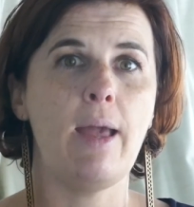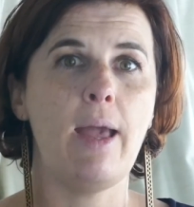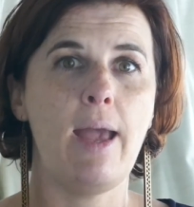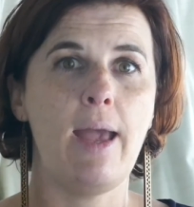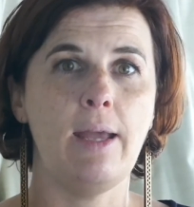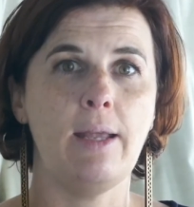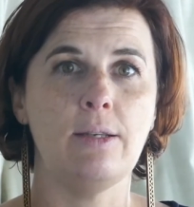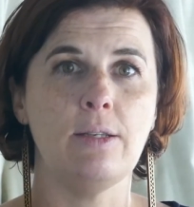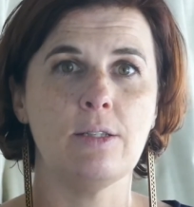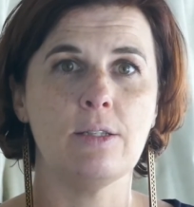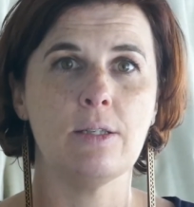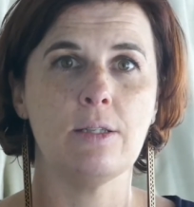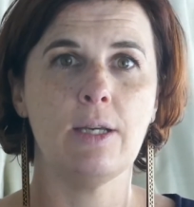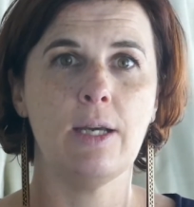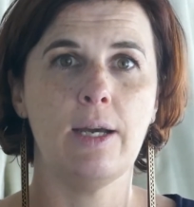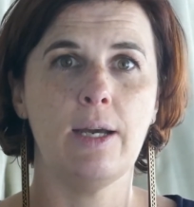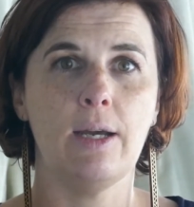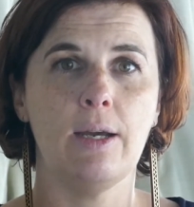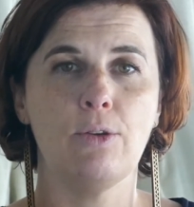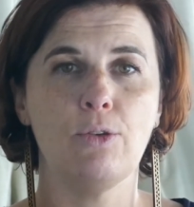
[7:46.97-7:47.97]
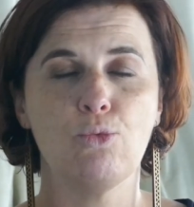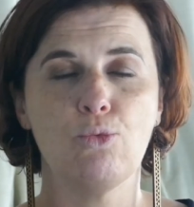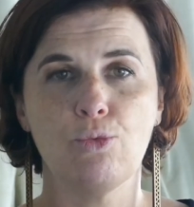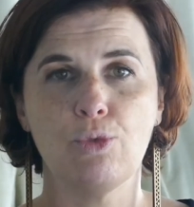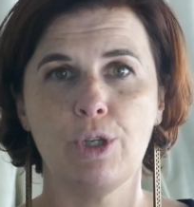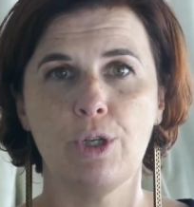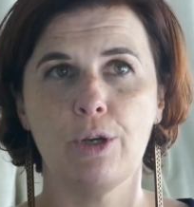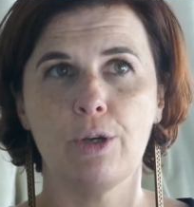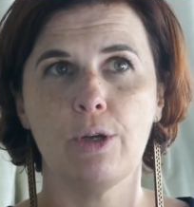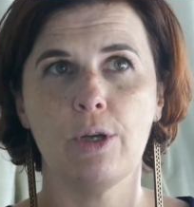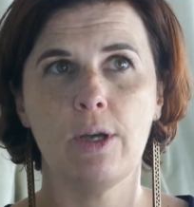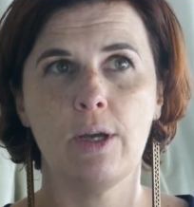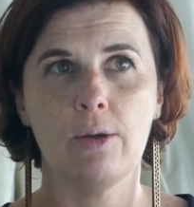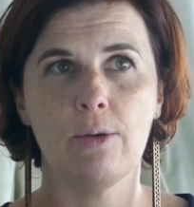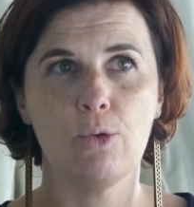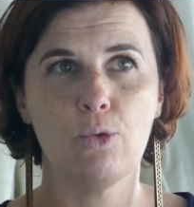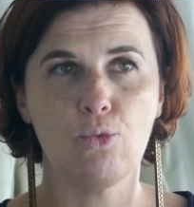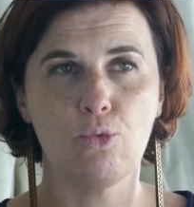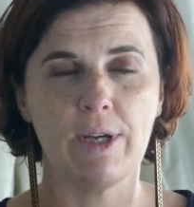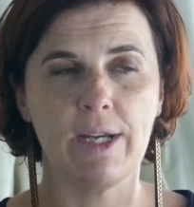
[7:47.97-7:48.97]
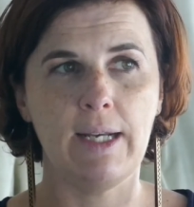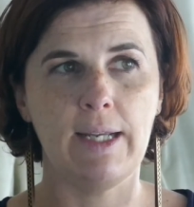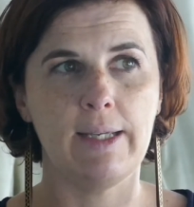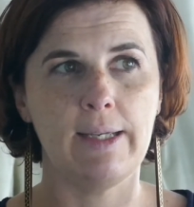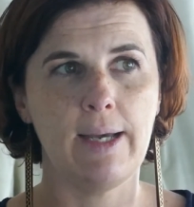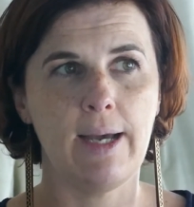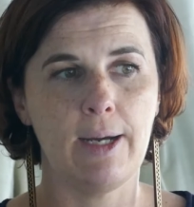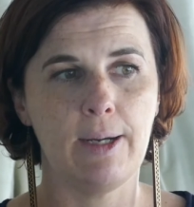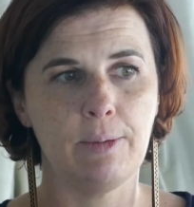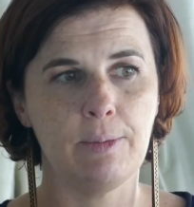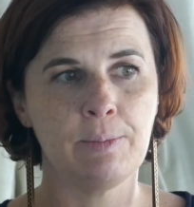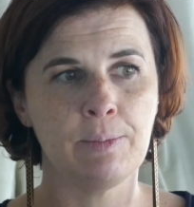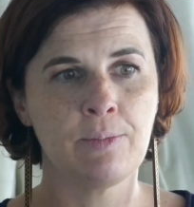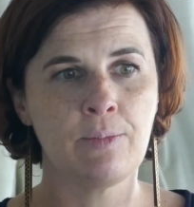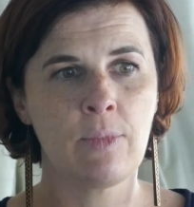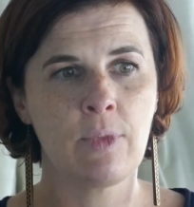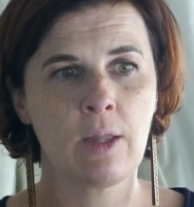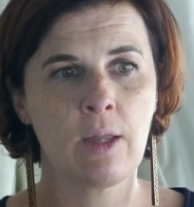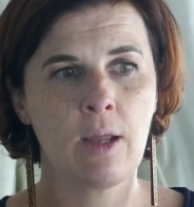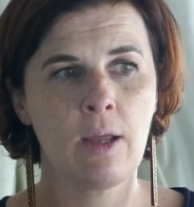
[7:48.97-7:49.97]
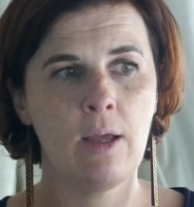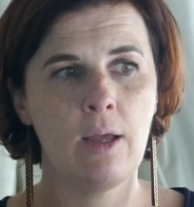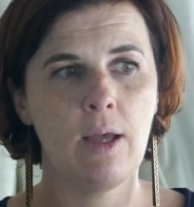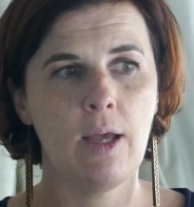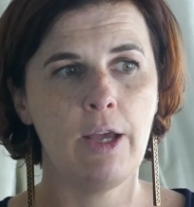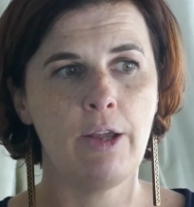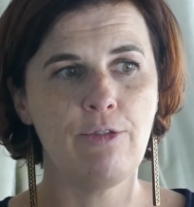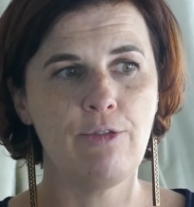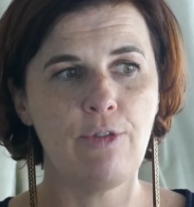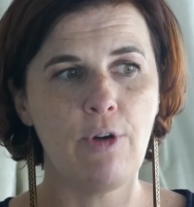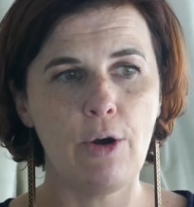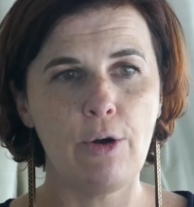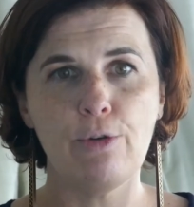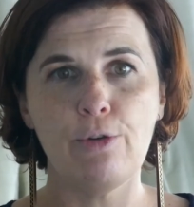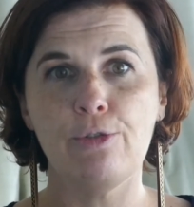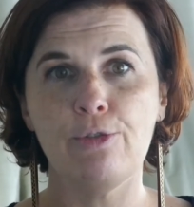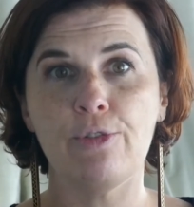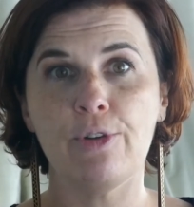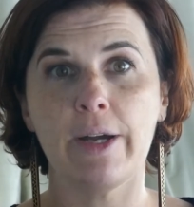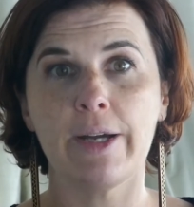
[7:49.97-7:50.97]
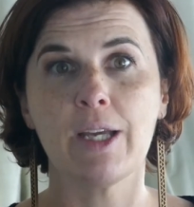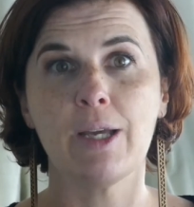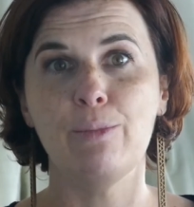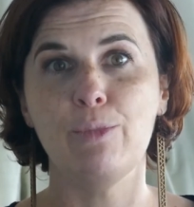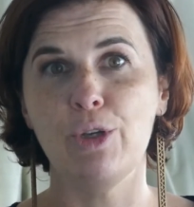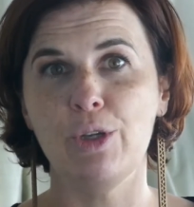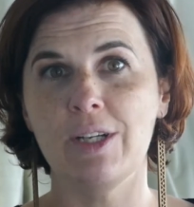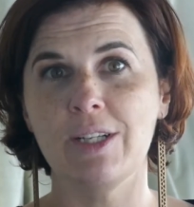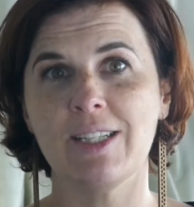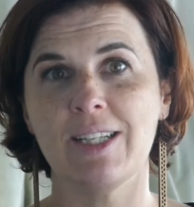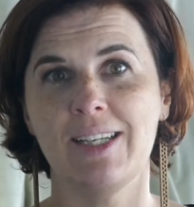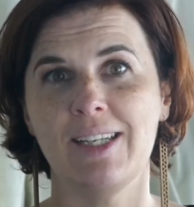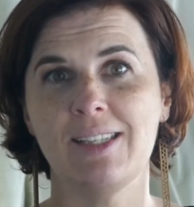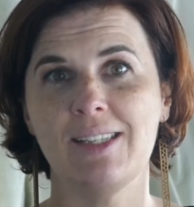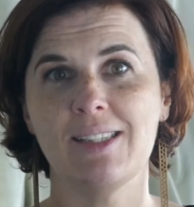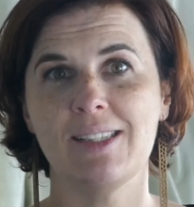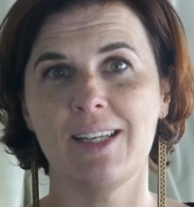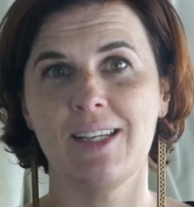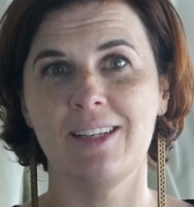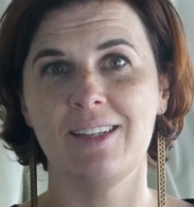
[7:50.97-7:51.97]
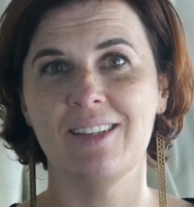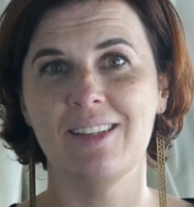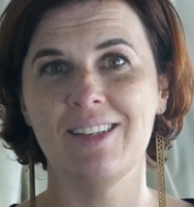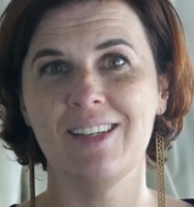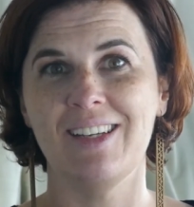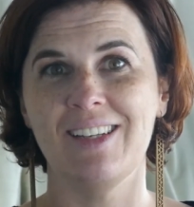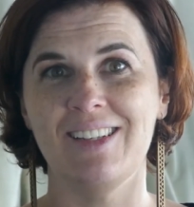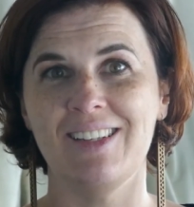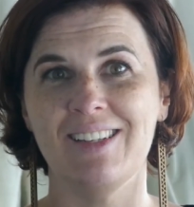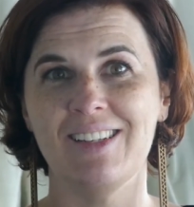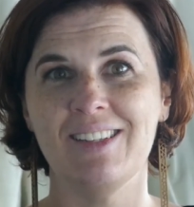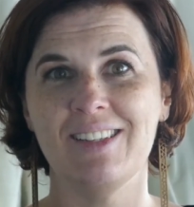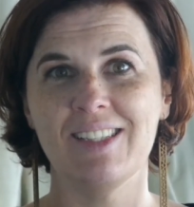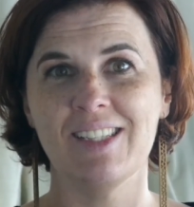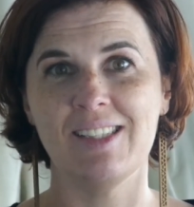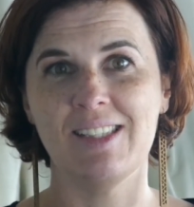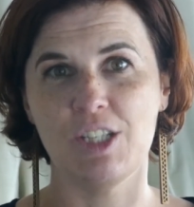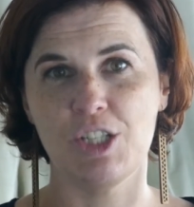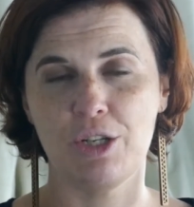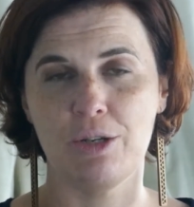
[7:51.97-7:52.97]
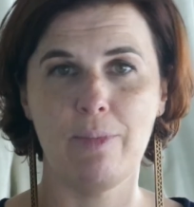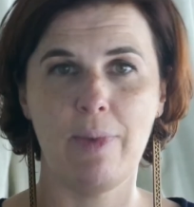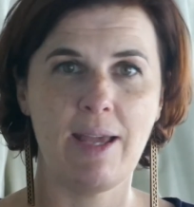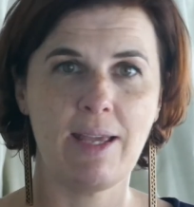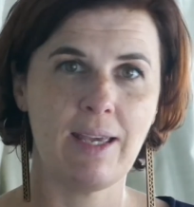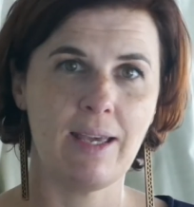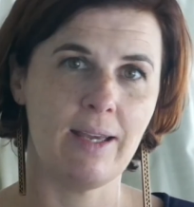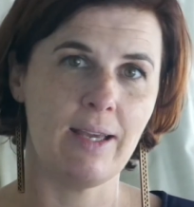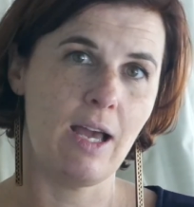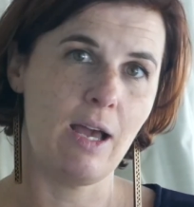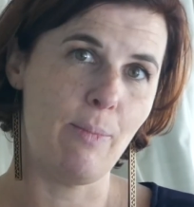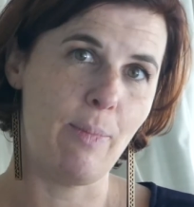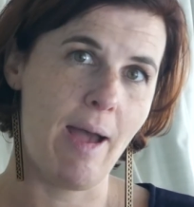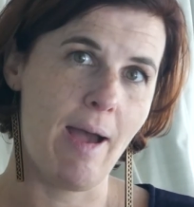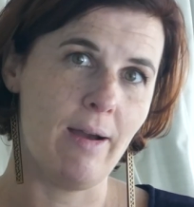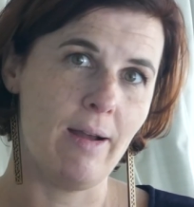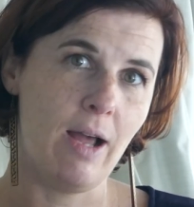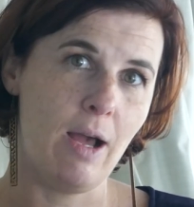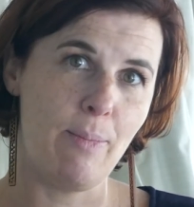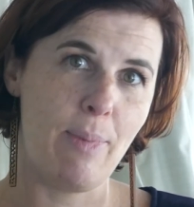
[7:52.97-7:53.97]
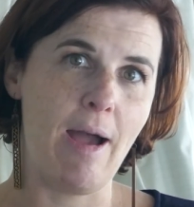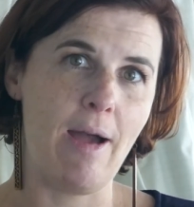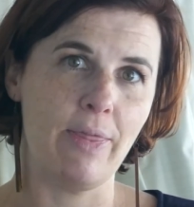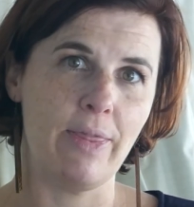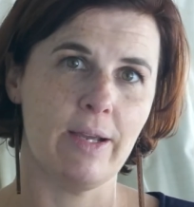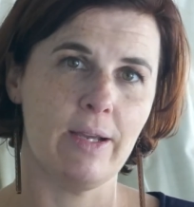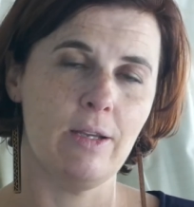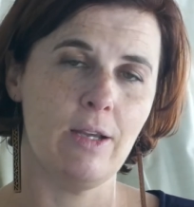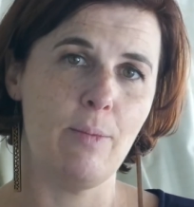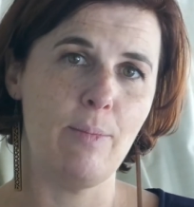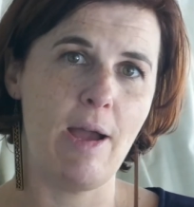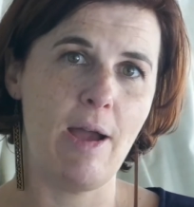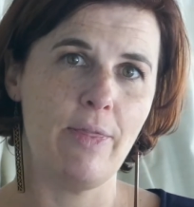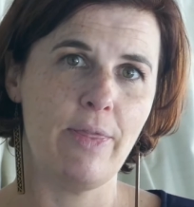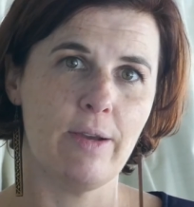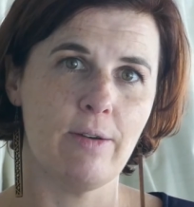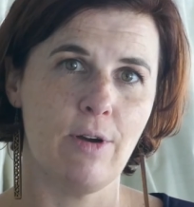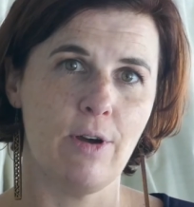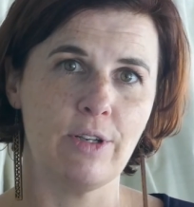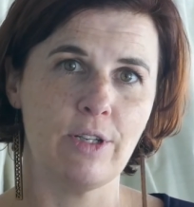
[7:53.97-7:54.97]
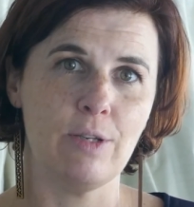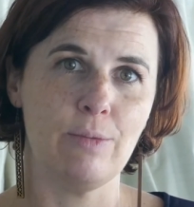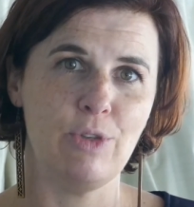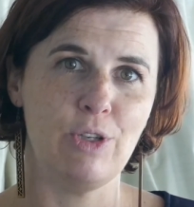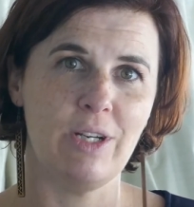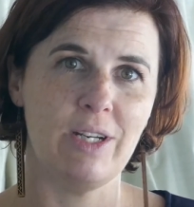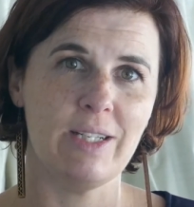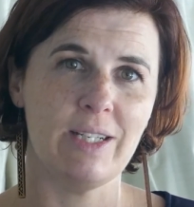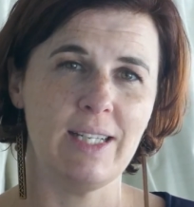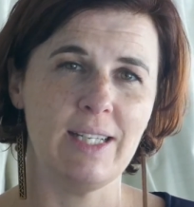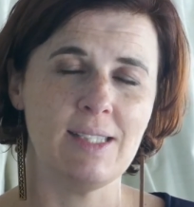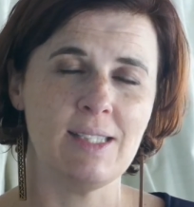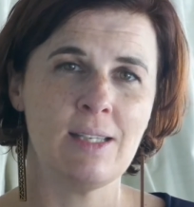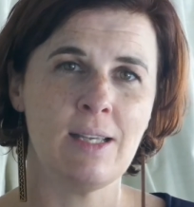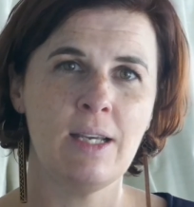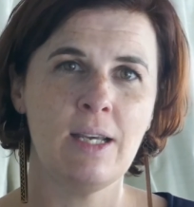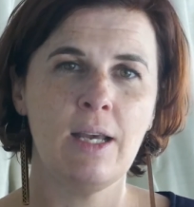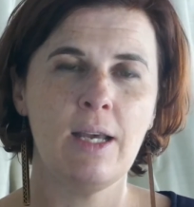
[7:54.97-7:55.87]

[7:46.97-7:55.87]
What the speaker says: and you know, really involve communities in decision making about their own communities.